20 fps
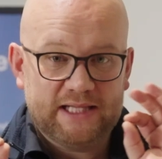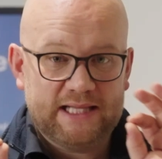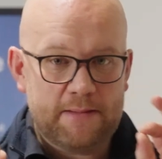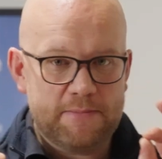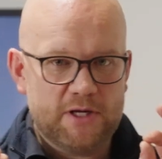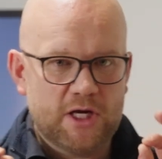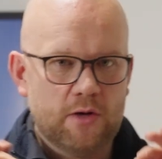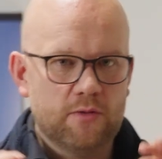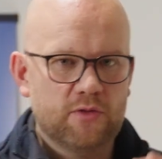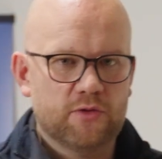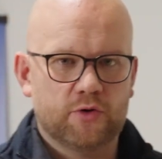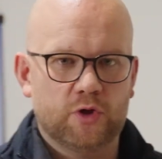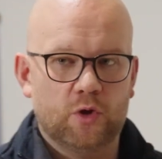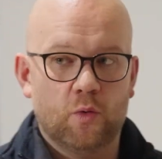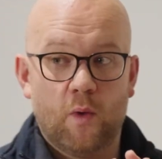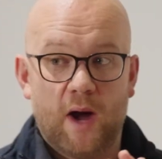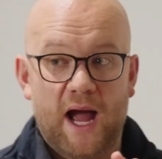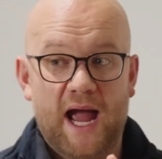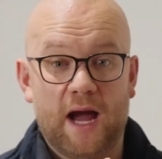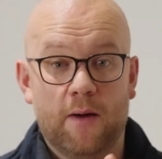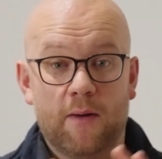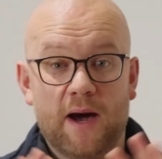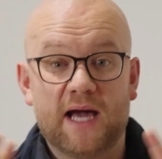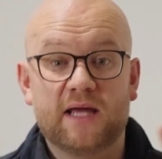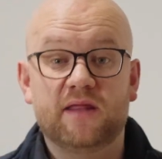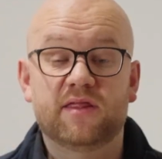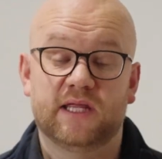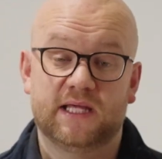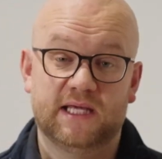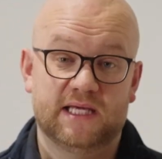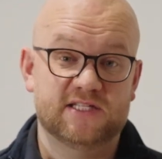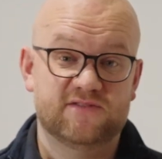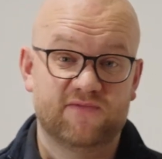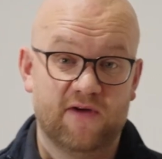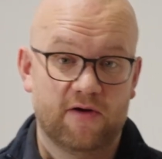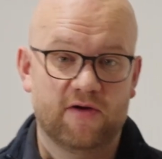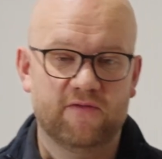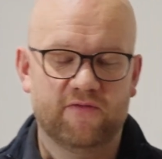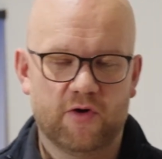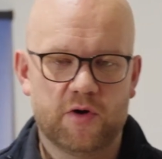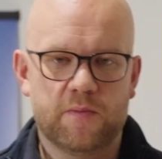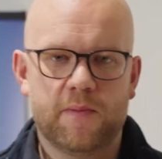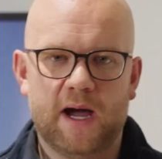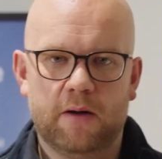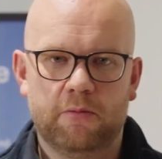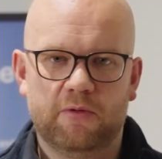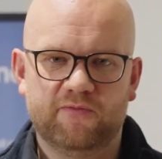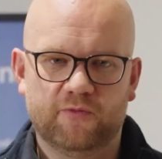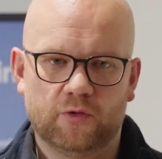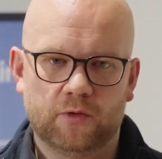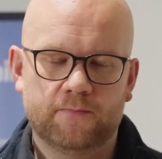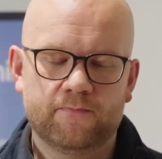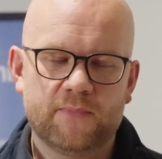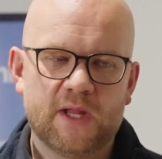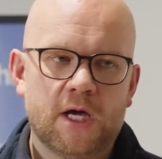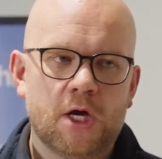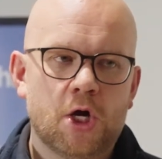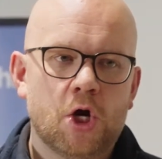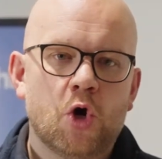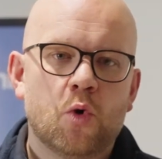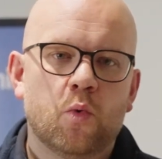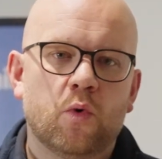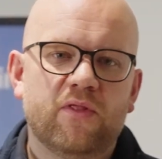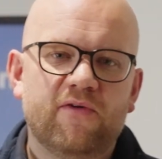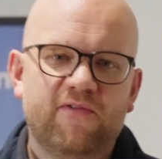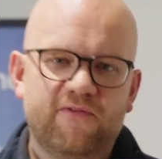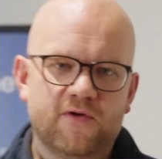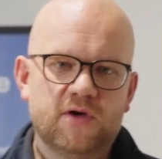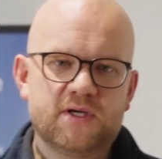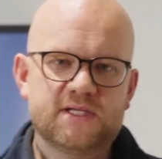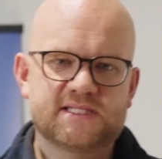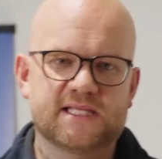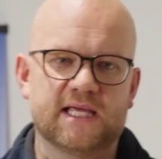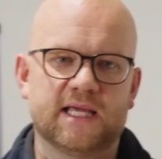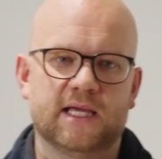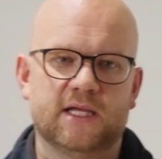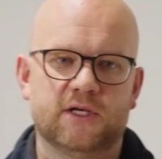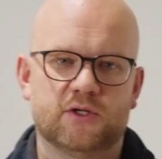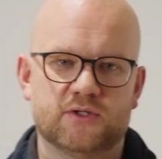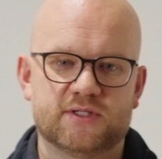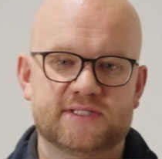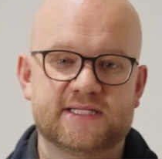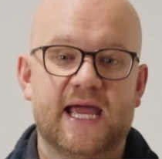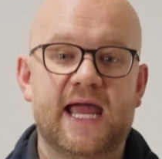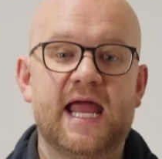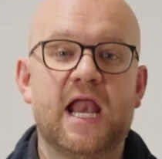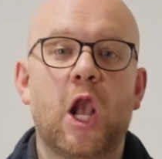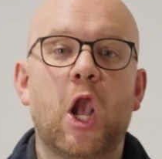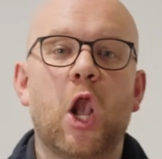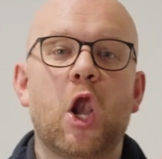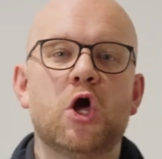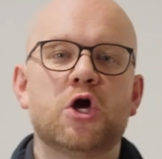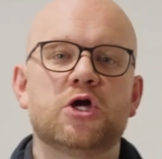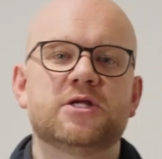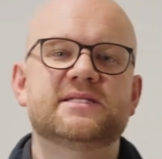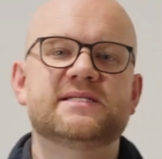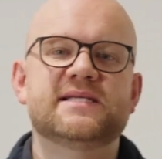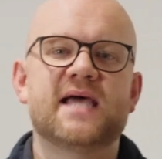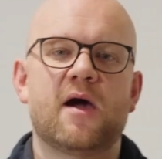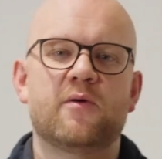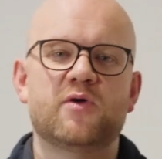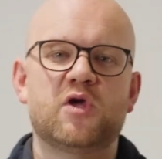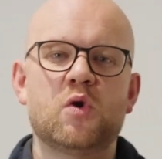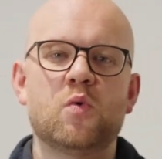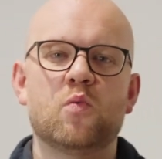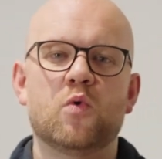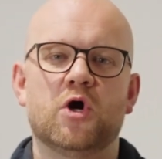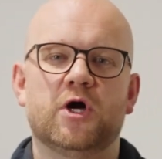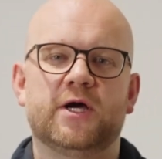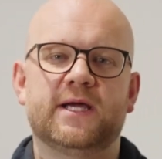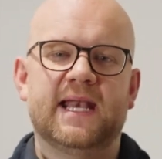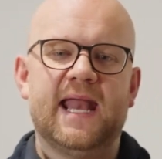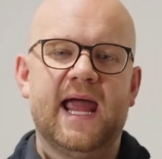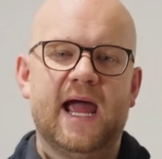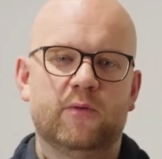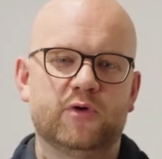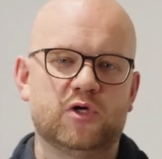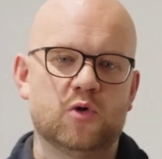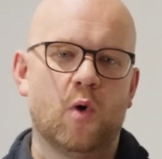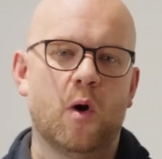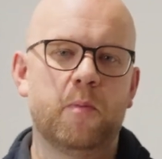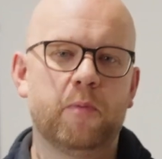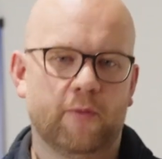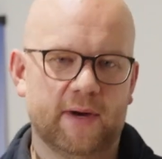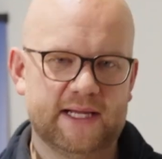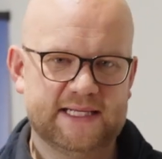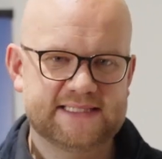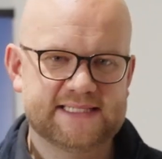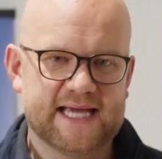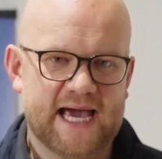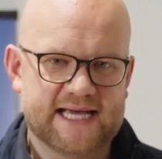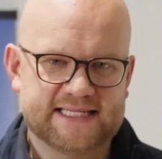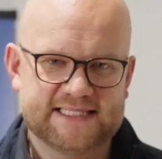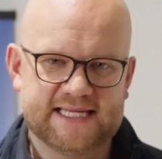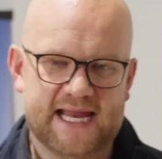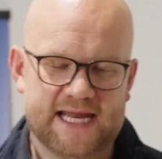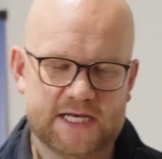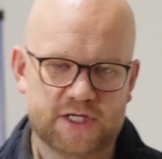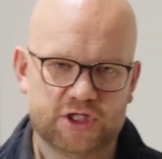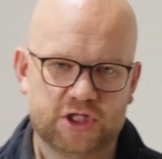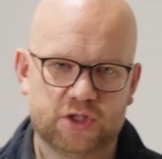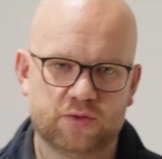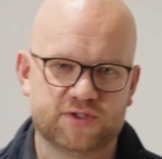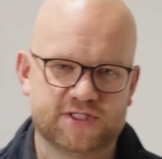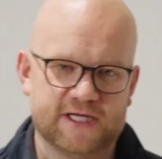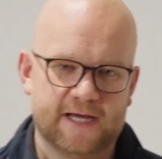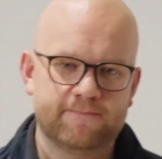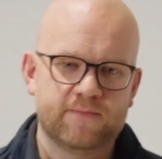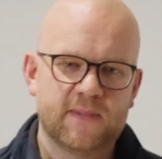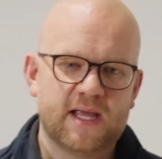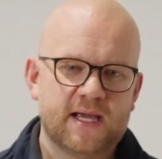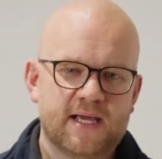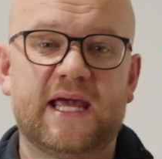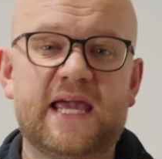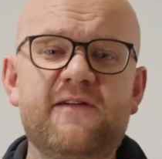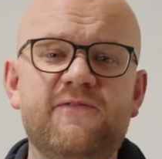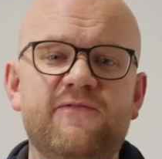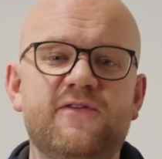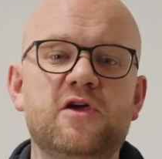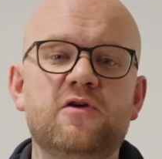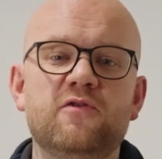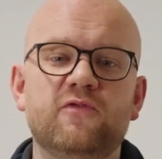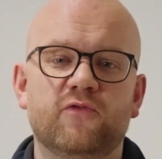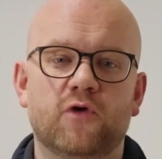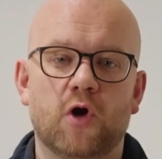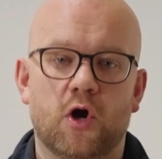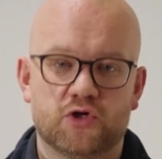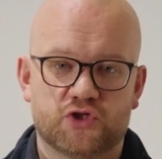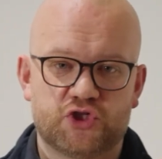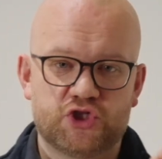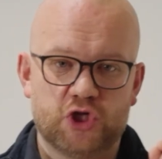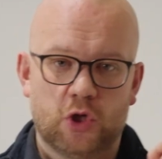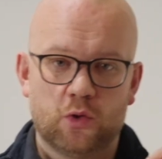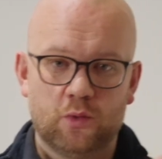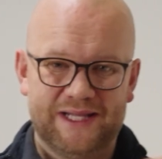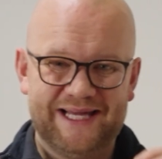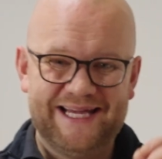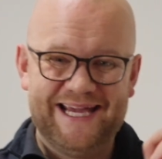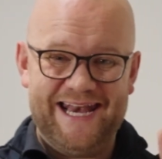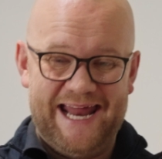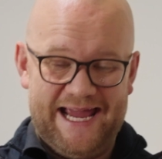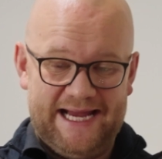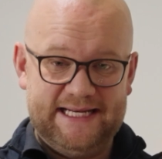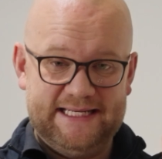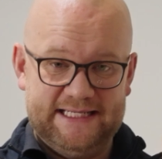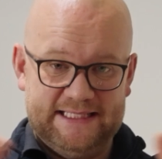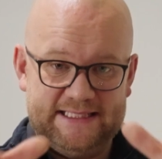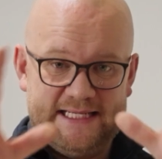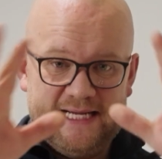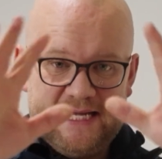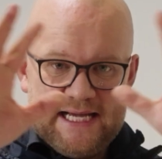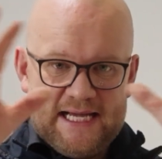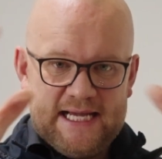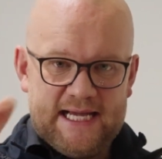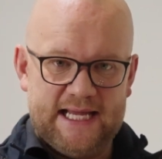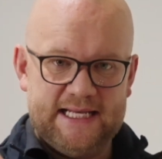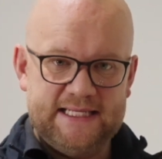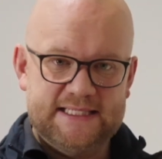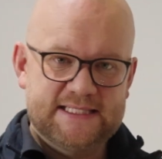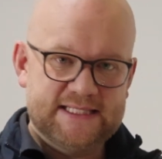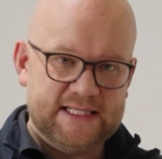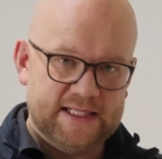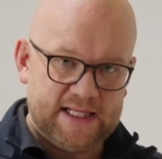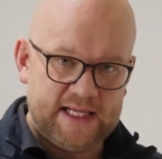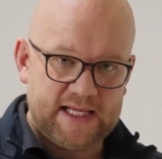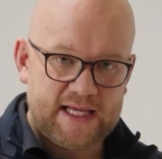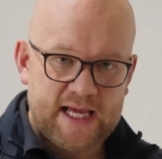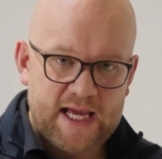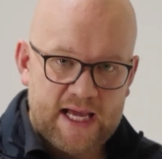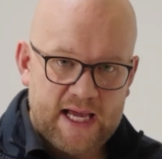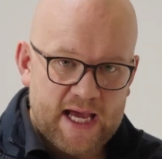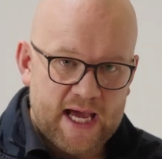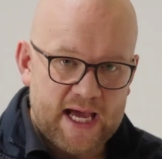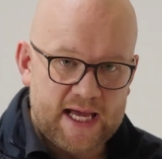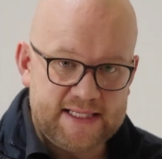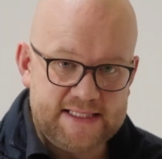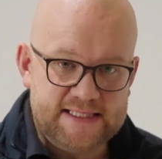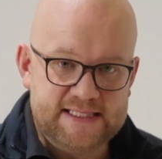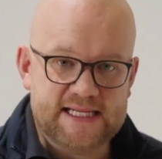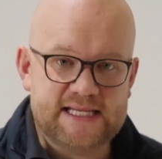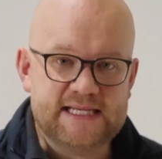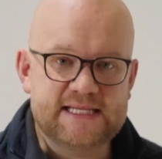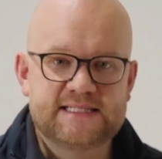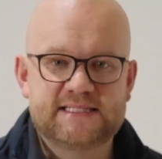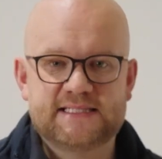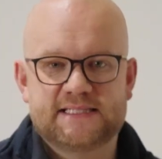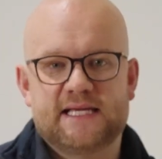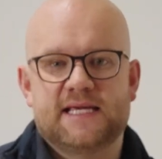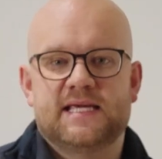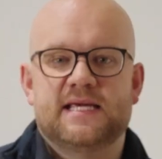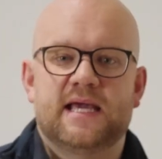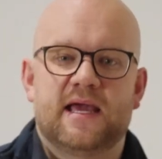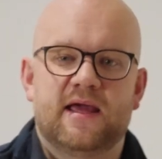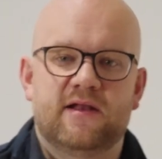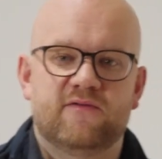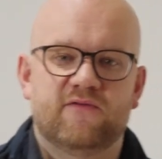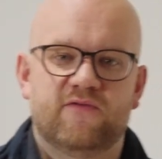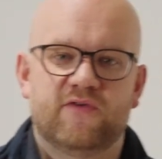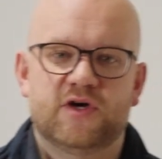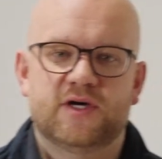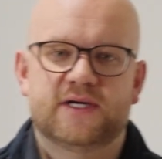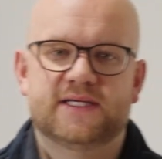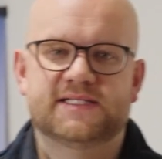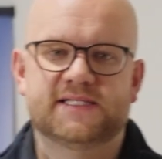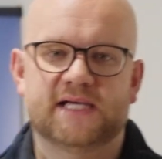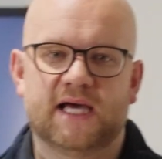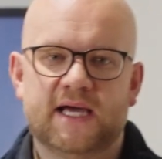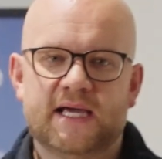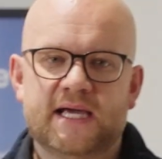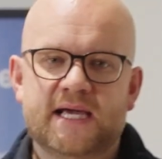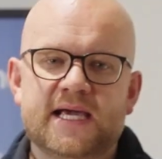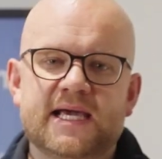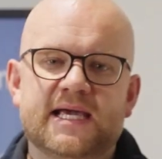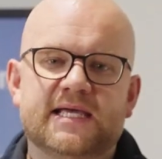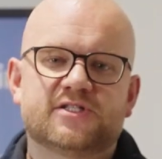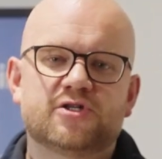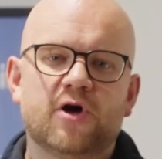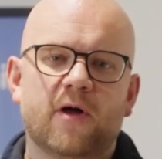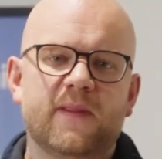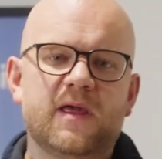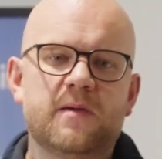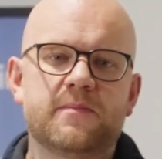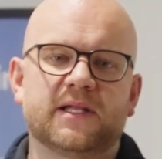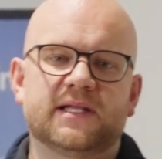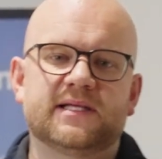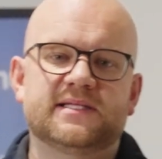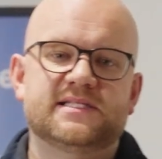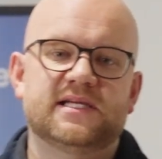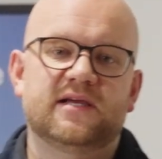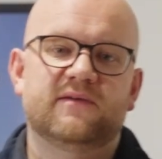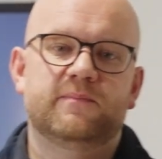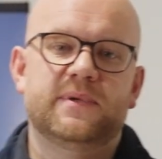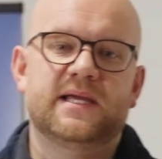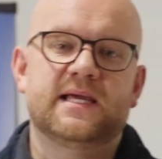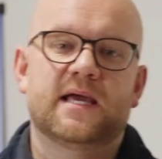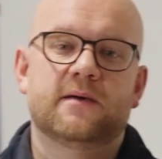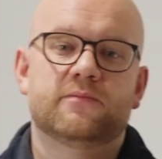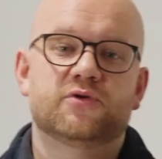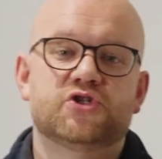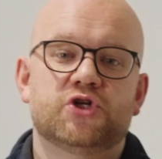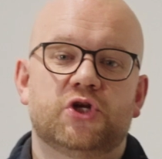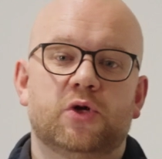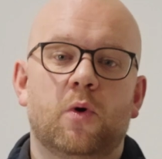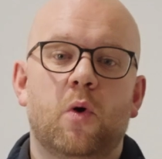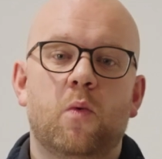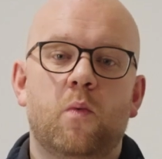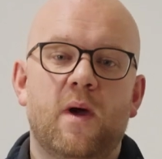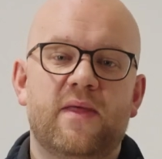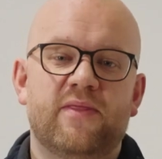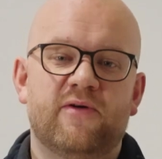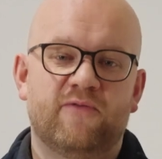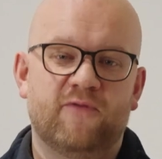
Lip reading: Let me go through how I think it's very, very powerful. Well, the first thing it does, it learns how you work and how you operate as an end user. If you've got solar connected into the DC inverter, it's got the ability of being able to do a weather